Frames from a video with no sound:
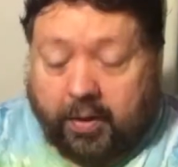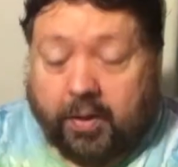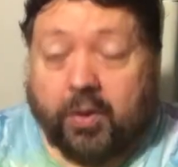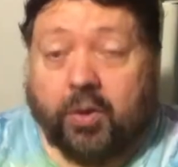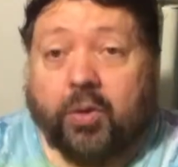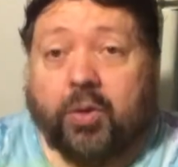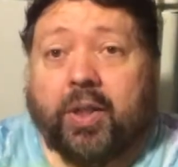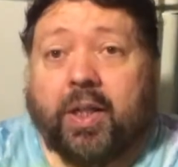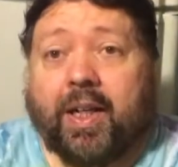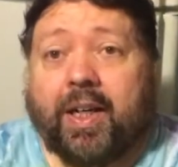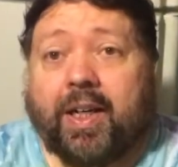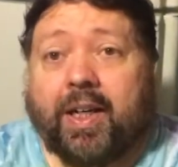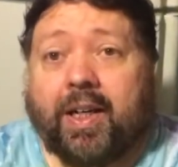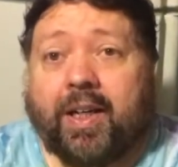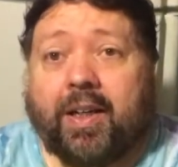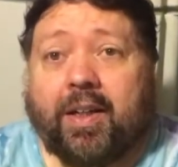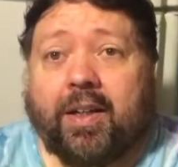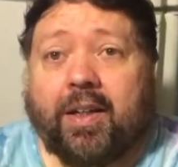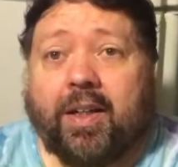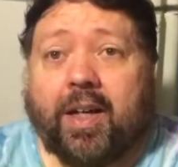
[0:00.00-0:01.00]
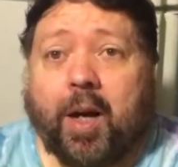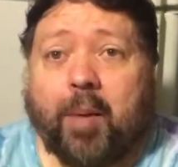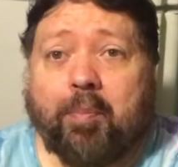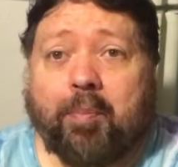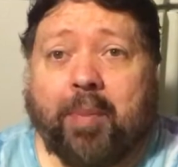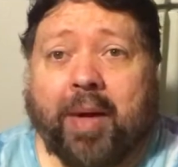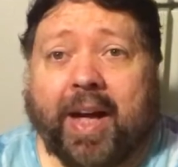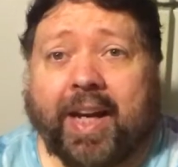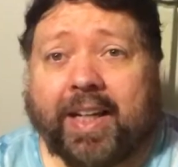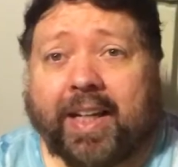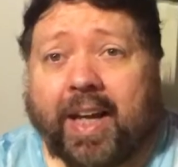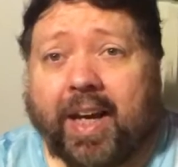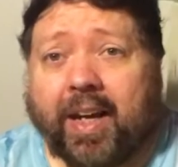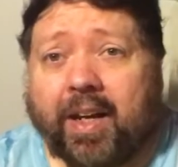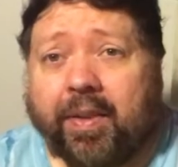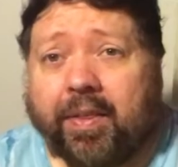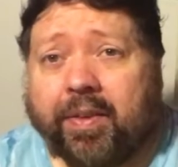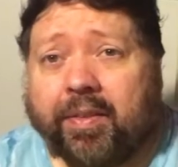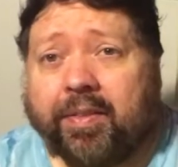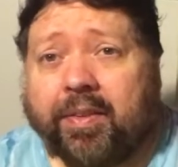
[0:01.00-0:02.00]
Okay, I'm back out
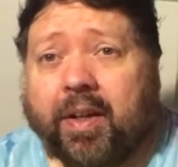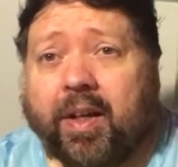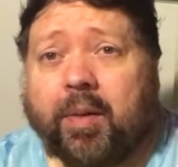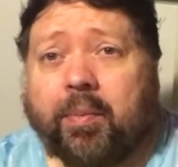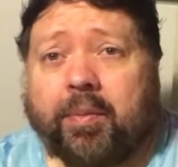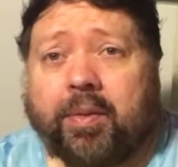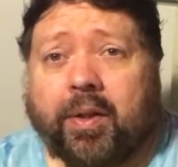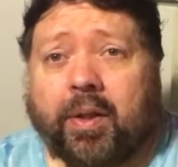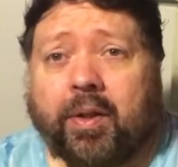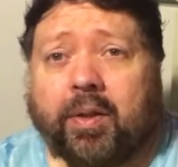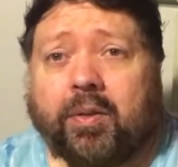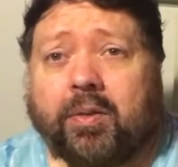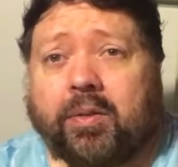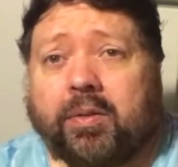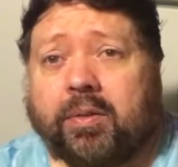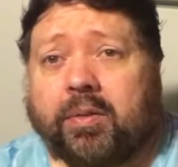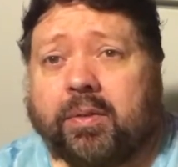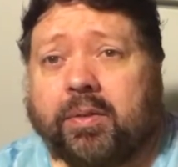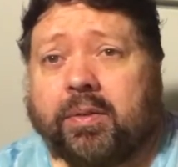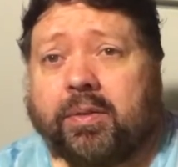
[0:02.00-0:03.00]
of the time tunnel.